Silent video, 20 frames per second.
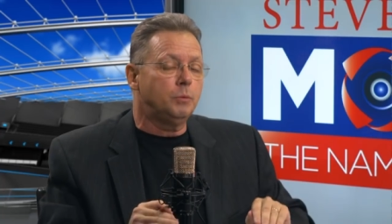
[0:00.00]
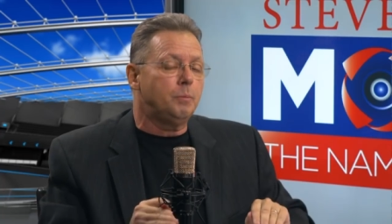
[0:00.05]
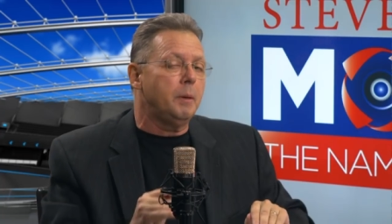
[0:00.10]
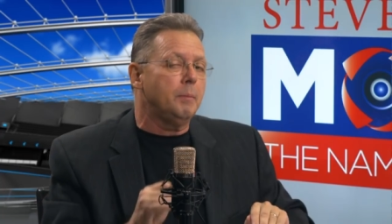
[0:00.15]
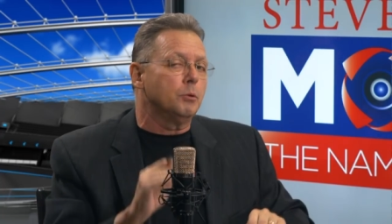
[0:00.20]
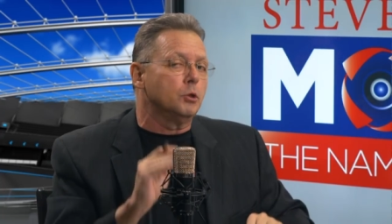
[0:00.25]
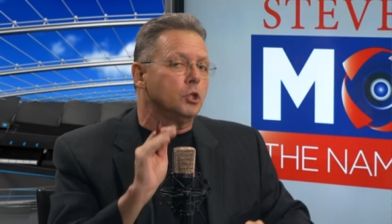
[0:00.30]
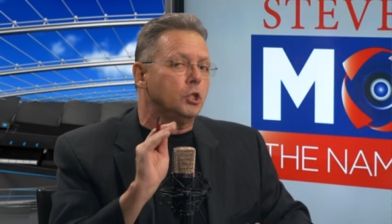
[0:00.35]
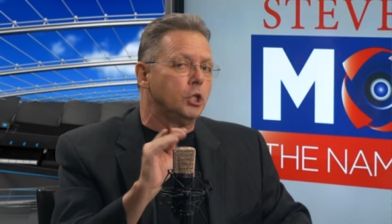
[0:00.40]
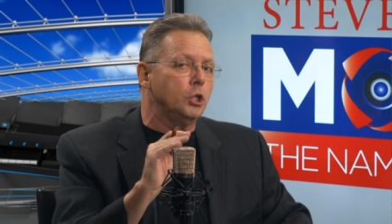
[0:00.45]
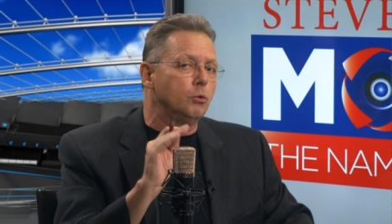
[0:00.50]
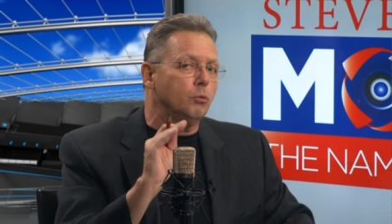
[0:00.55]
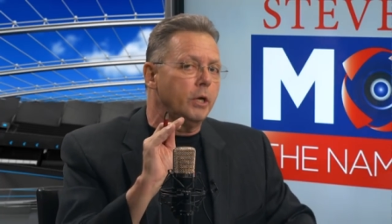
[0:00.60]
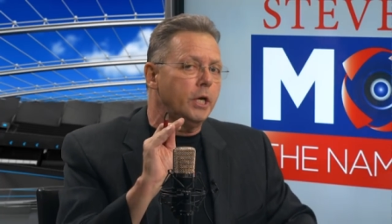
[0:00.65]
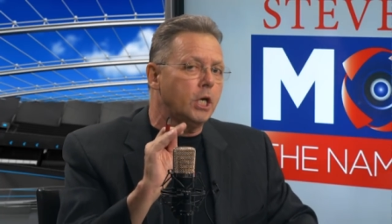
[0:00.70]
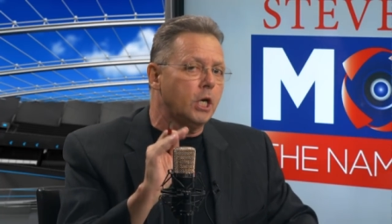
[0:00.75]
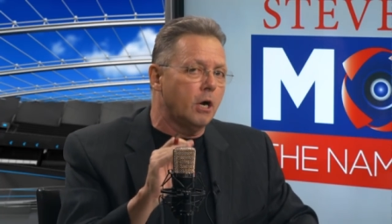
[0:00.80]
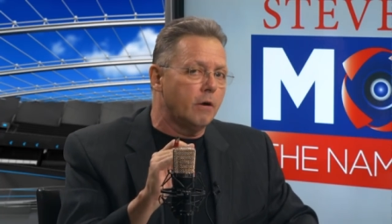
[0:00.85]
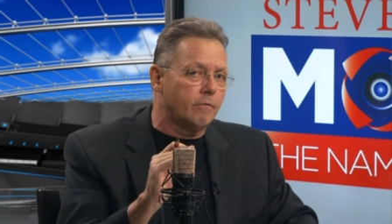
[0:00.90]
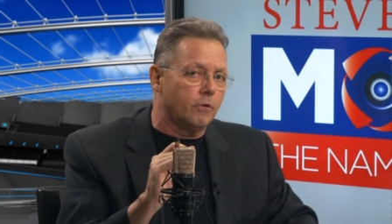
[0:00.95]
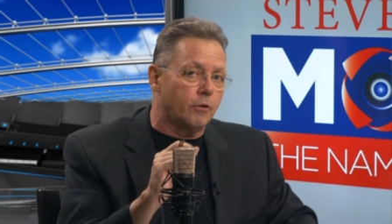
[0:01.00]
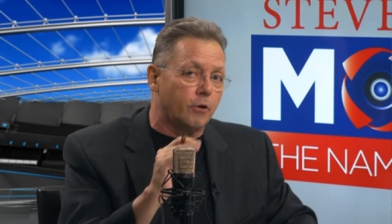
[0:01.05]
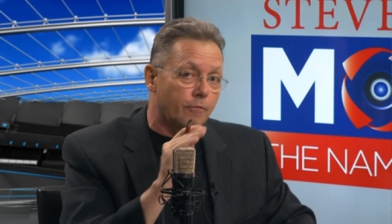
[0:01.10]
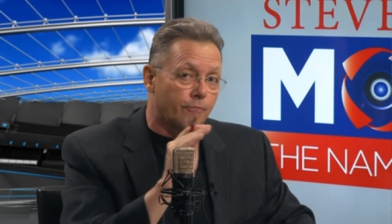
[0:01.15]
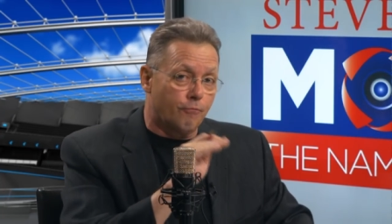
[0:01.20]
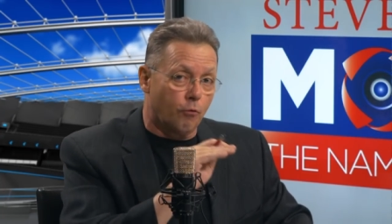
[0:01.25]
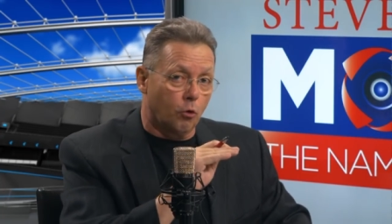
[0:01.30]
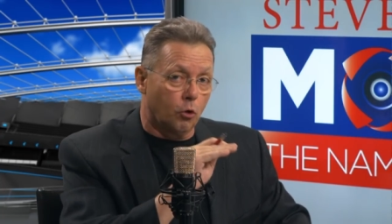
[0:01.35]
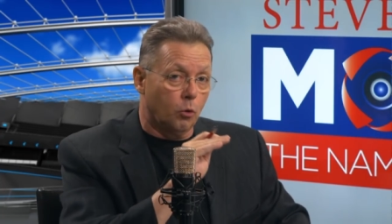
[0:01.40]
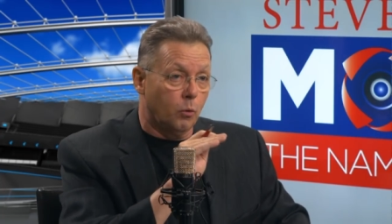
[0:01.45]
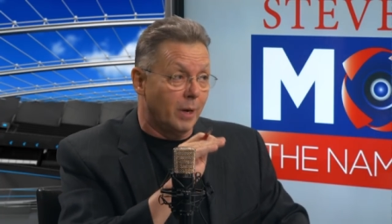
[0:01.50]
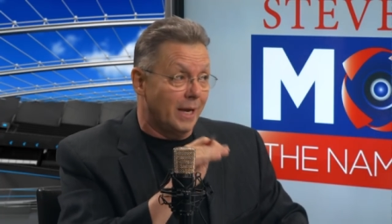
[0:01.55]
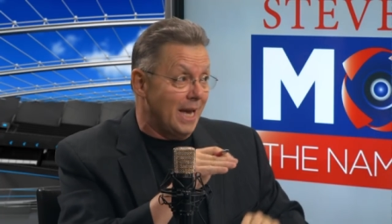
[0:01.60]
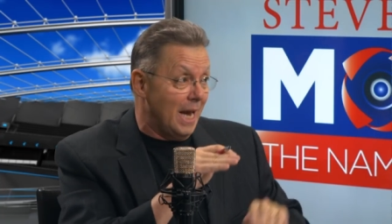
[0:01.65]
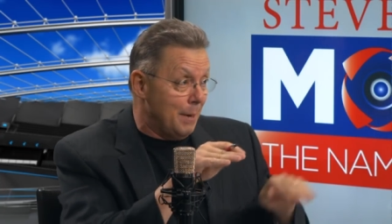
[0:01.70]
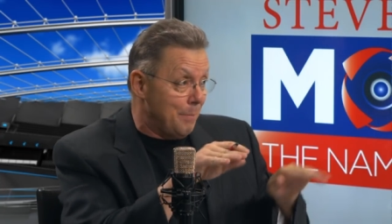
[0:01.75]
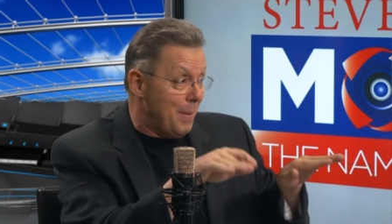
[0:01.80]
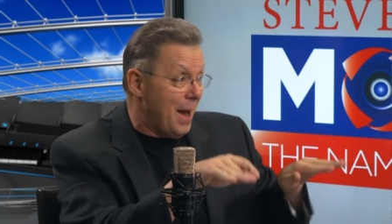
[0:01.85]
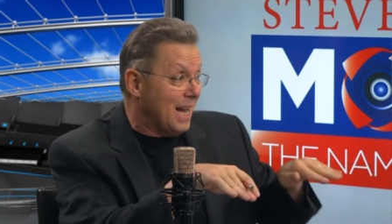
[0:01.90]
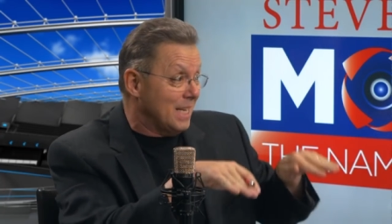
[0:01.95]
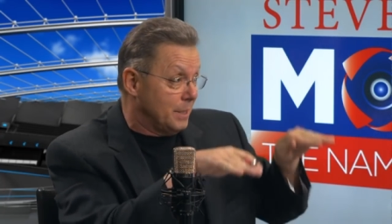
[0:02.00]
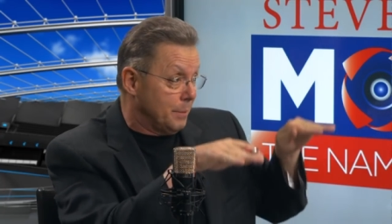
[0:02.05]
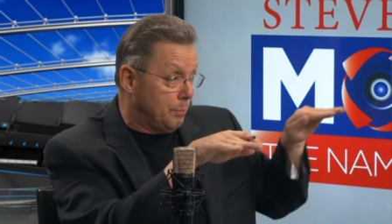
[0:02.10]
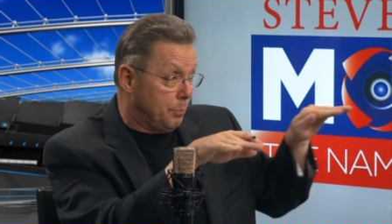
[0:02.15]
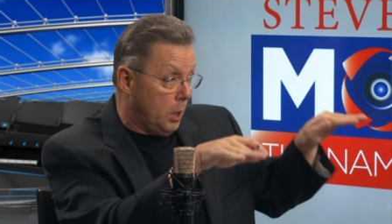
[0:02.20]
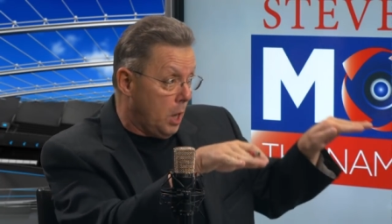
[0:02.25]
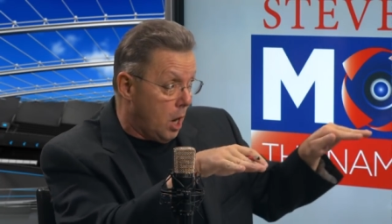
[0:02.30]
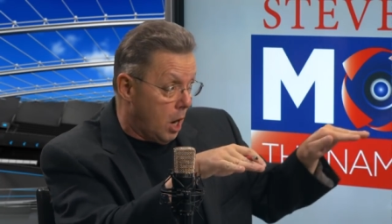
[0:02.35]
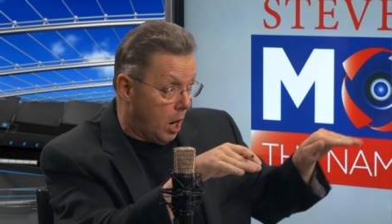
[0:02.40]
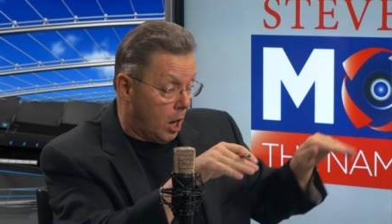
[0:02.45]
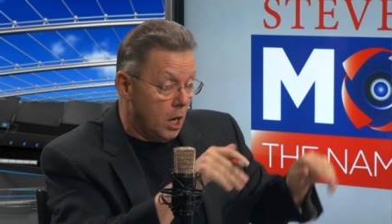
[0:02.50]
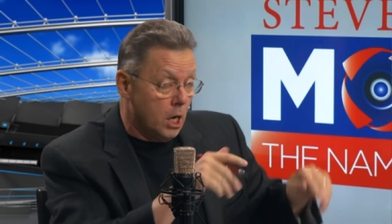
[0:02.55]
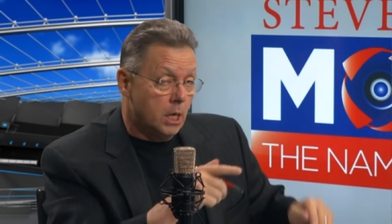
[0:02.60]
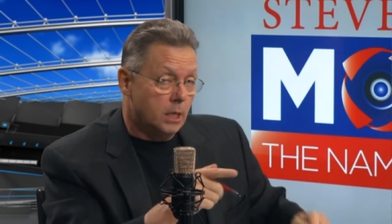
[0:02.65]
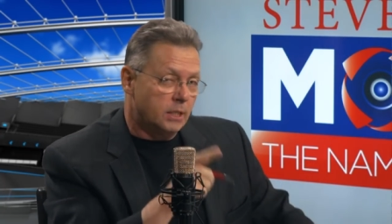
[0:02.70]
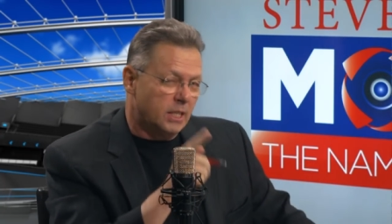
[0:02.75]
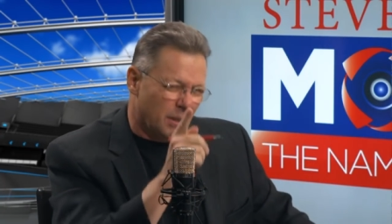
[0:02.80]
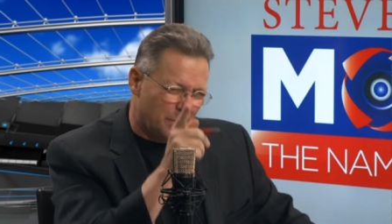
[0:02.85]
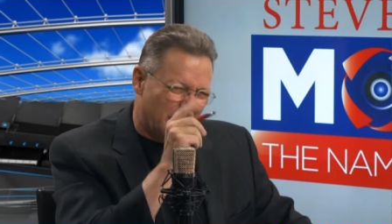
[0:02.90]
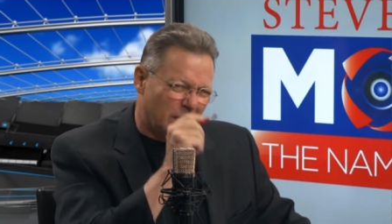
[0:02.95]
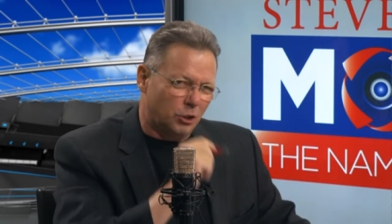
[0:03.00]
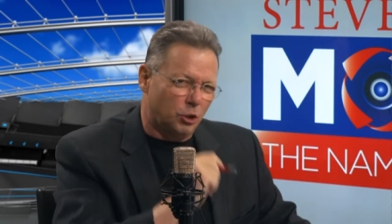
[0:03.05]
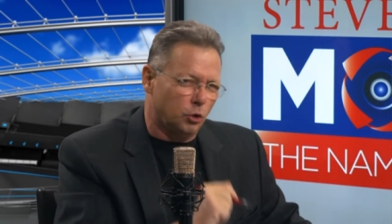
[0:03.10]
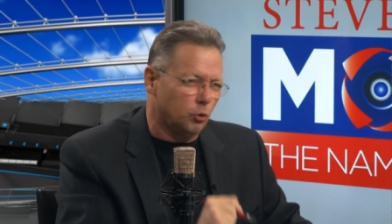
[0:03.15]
most people didn't recover their 401k back to par till about